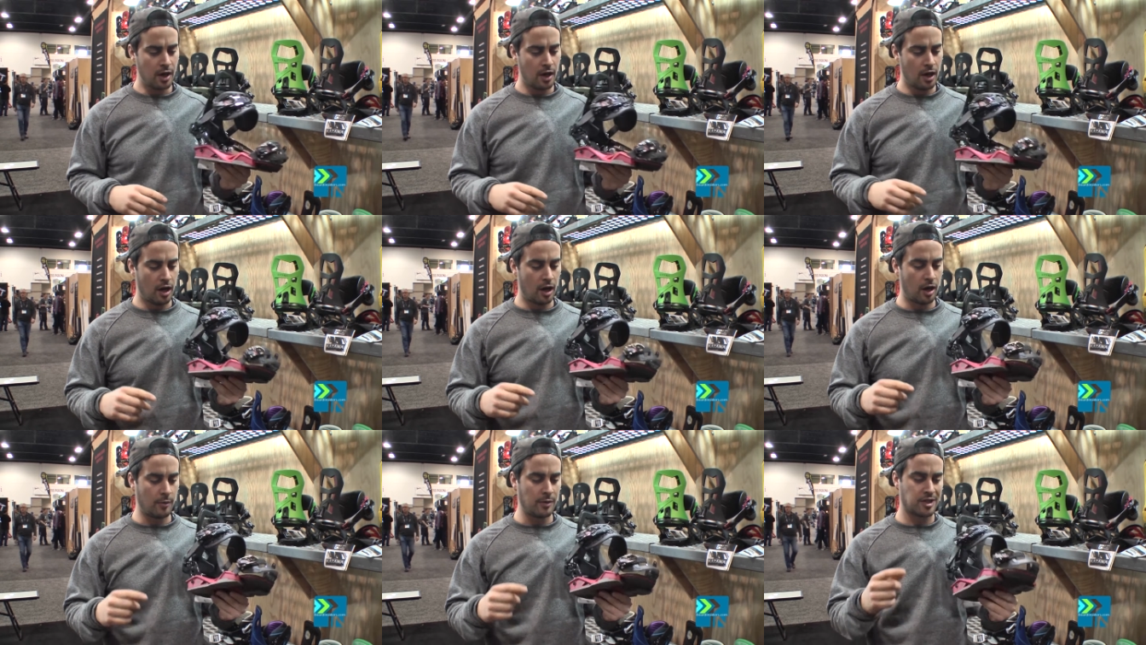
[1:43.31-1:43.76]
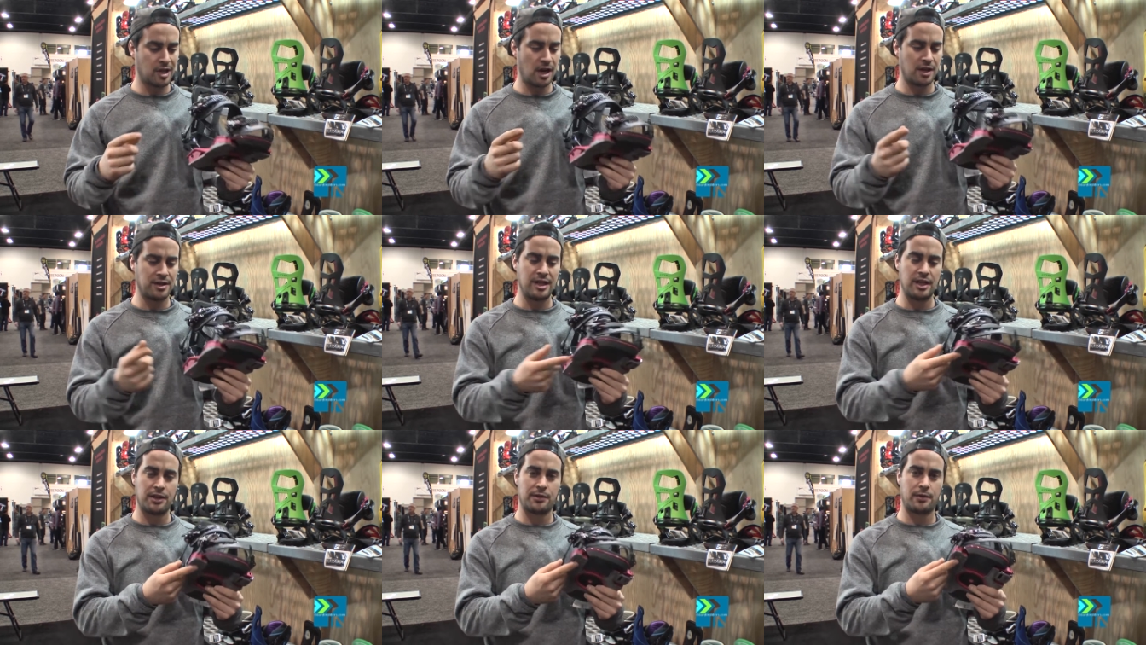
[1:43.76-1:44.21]
Um, it's
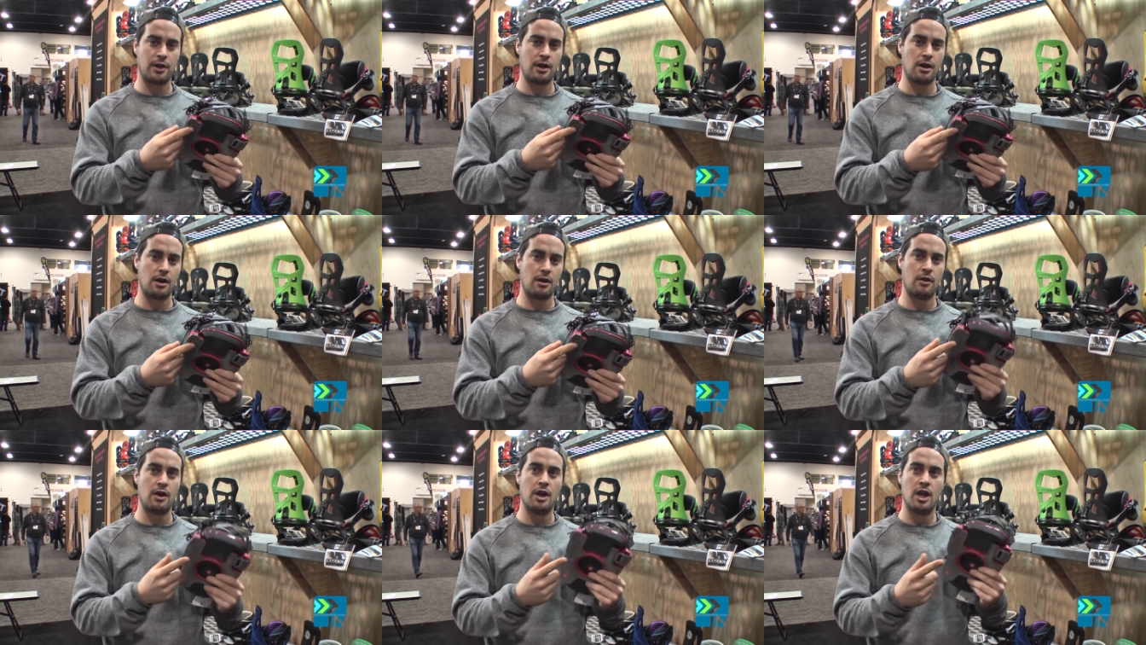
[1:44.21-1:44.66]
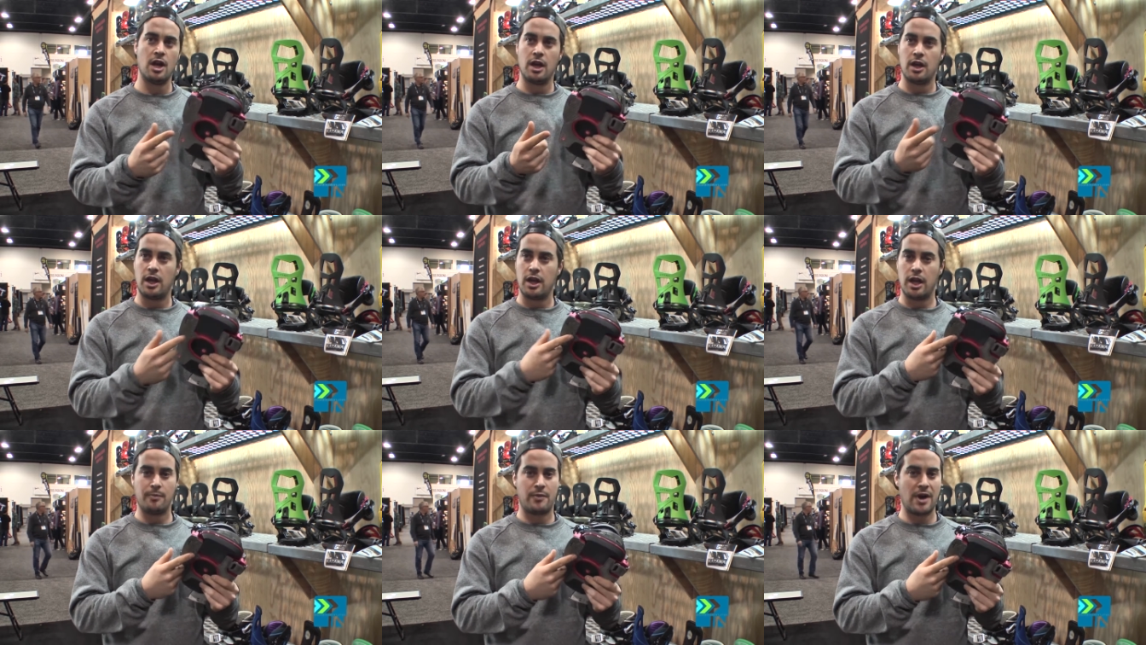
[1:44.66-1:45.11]
got D3O,
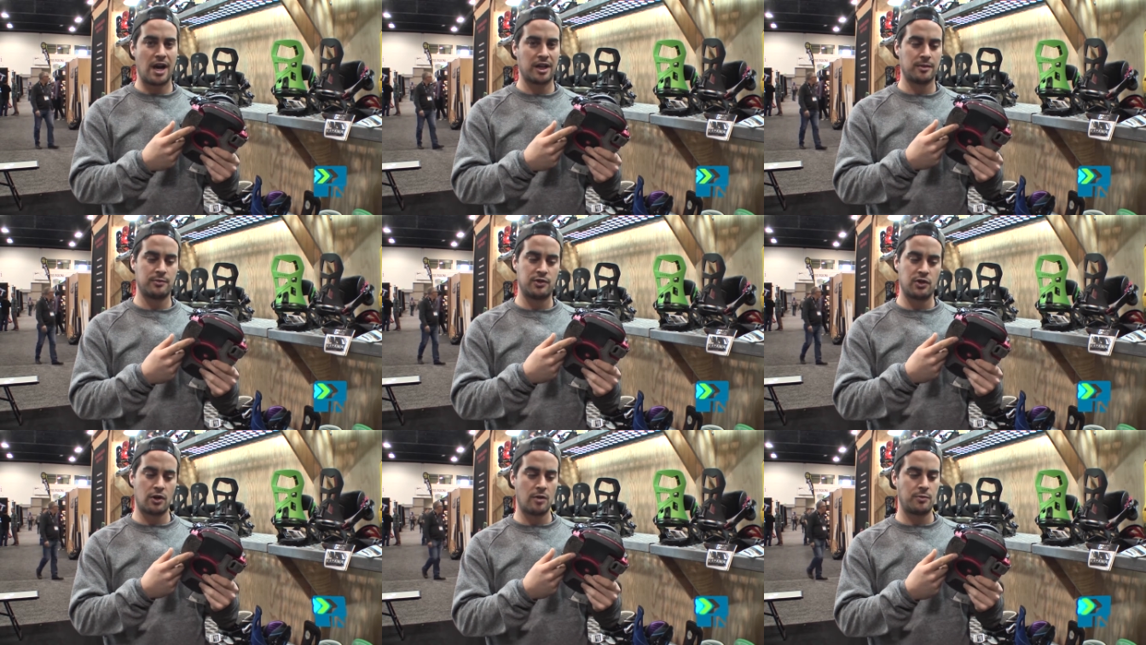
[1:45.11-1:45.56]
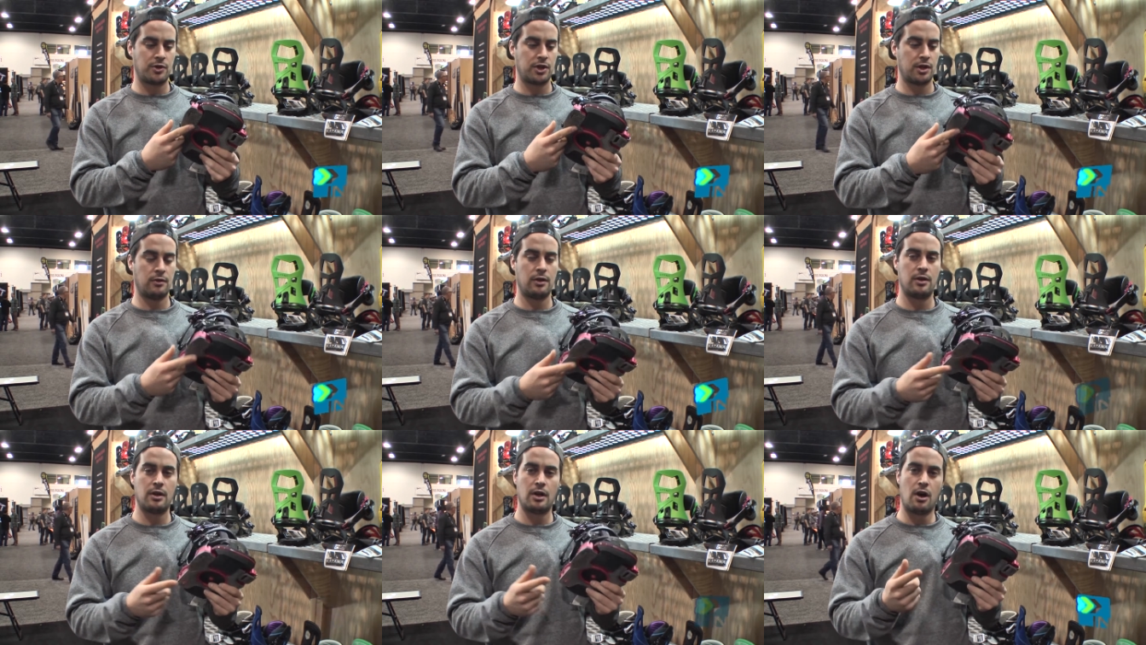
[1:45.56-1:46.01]
impact
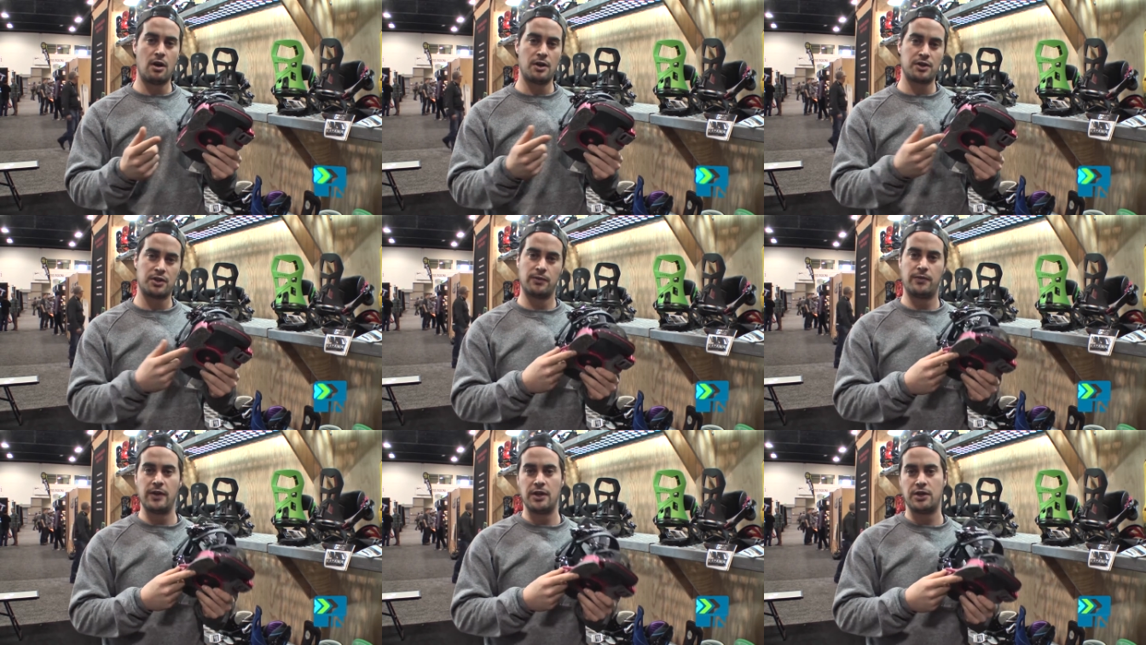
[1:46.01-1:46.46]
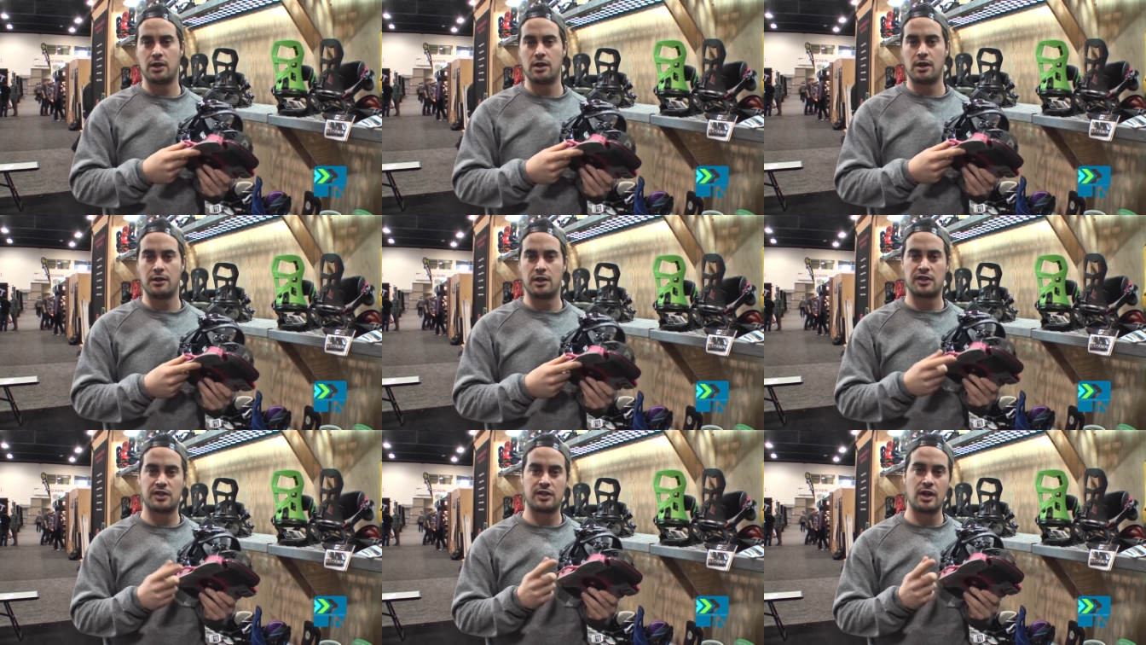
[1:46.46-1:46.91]
absorption, also featured
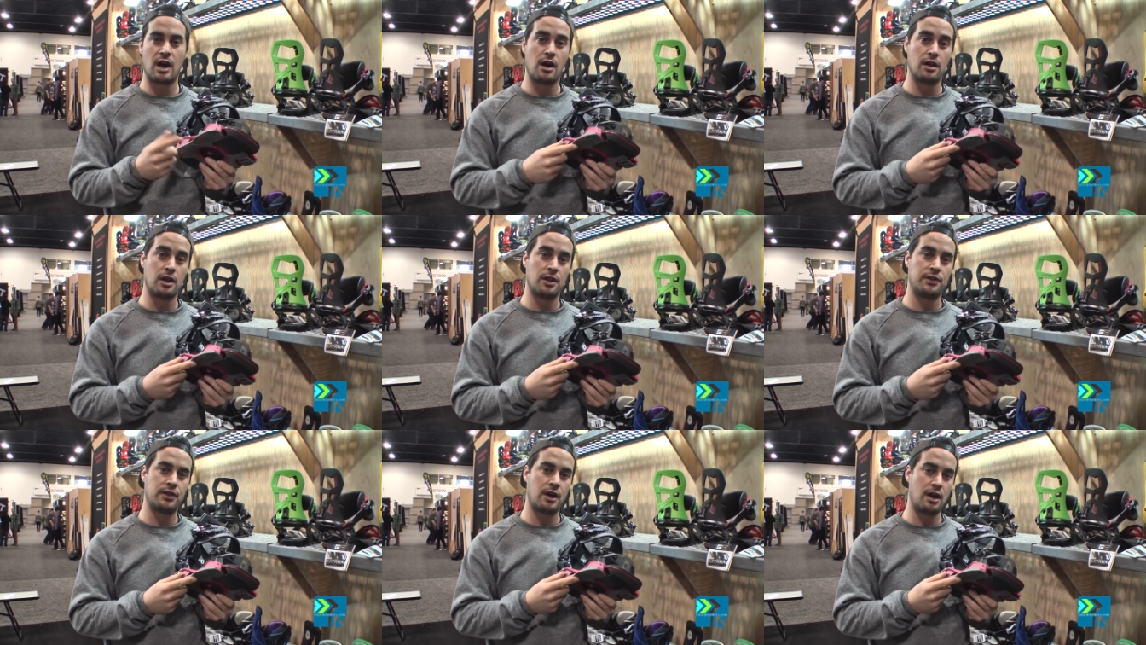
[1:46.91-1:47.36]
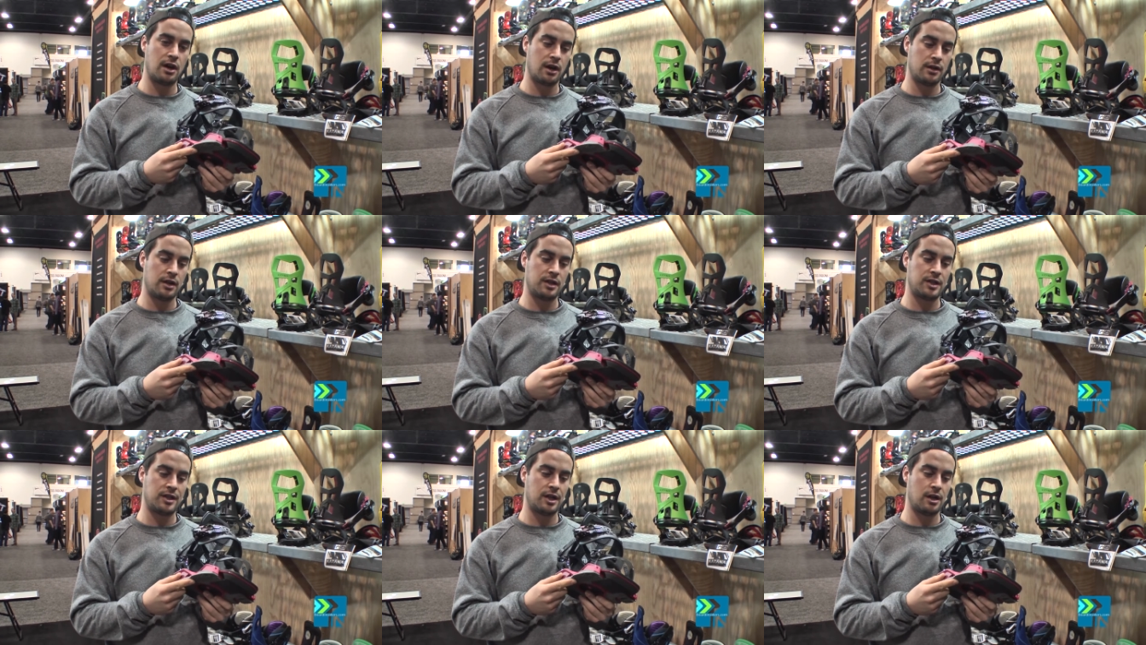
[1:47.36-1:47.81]
on the Stala Targa
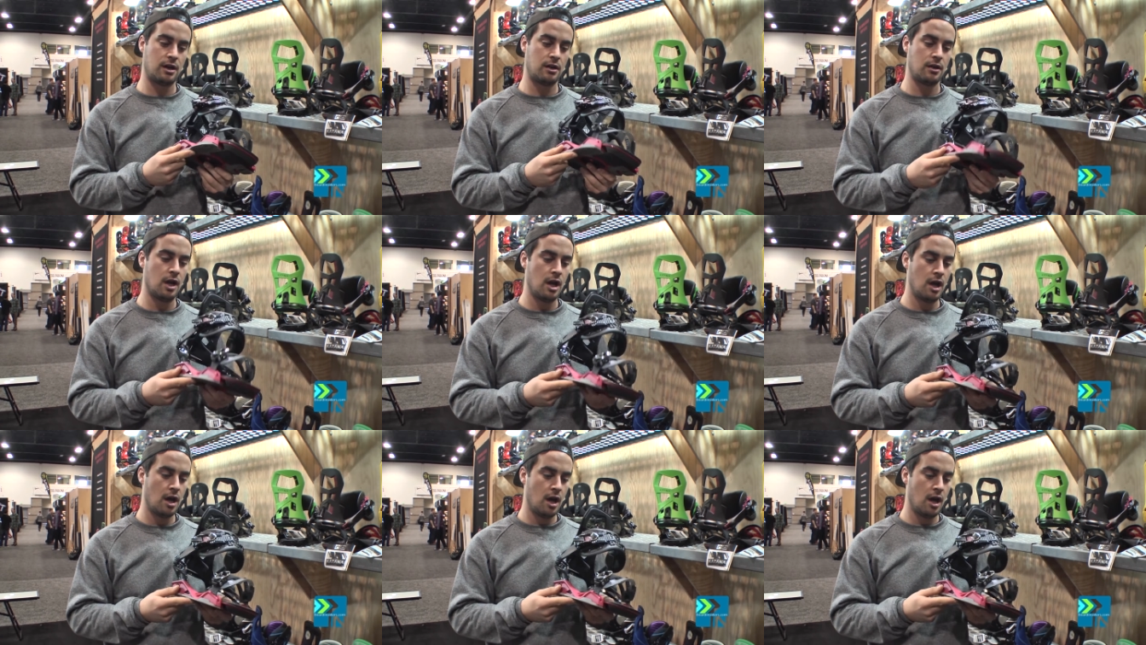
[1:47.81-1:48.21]
this year.